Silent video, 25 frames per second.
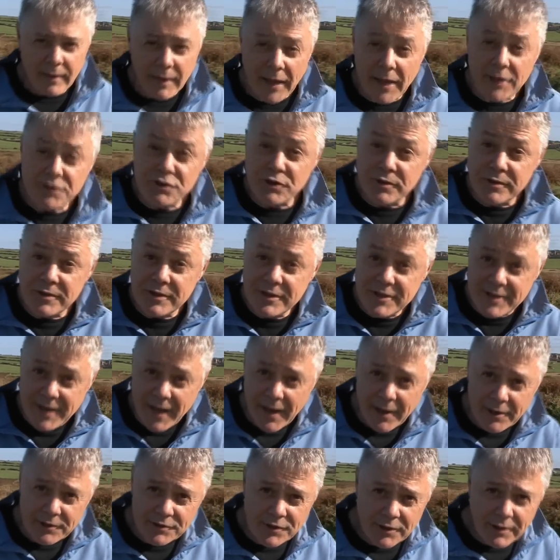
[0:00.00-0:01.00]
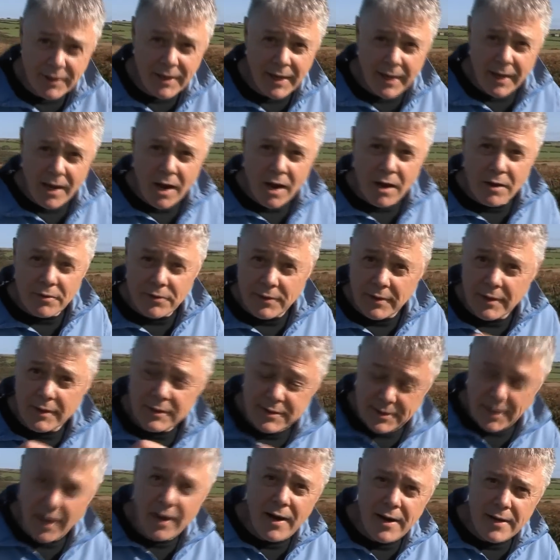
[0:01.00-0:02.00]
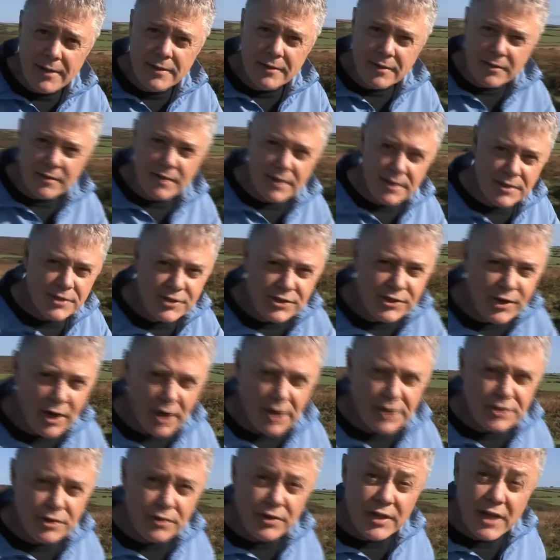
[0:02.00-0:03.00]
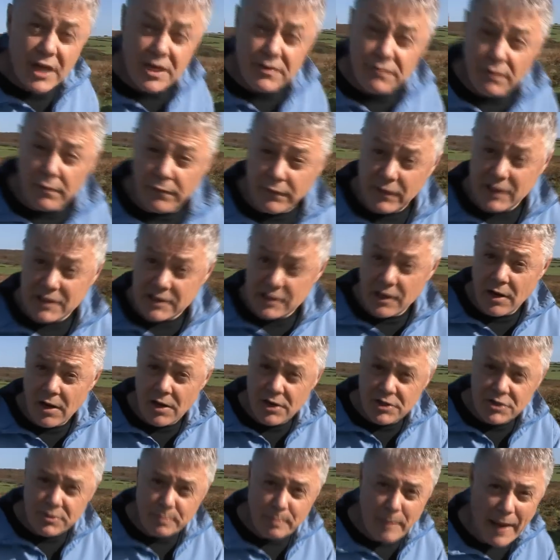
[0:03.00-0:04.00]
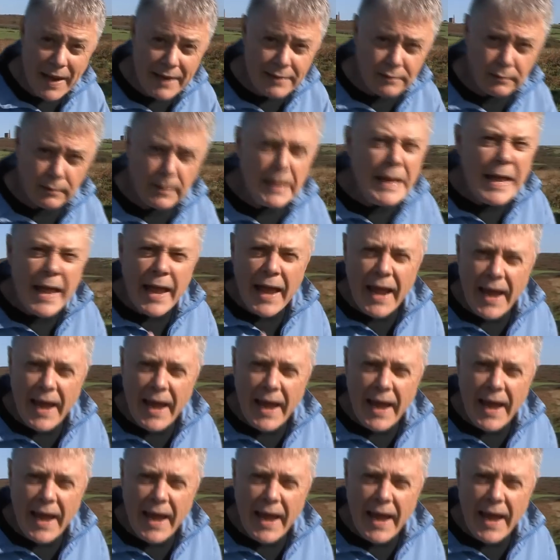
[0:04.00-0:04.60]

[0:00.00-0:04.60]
Legend says that King Arthur dined at this site on the eve of his last battle.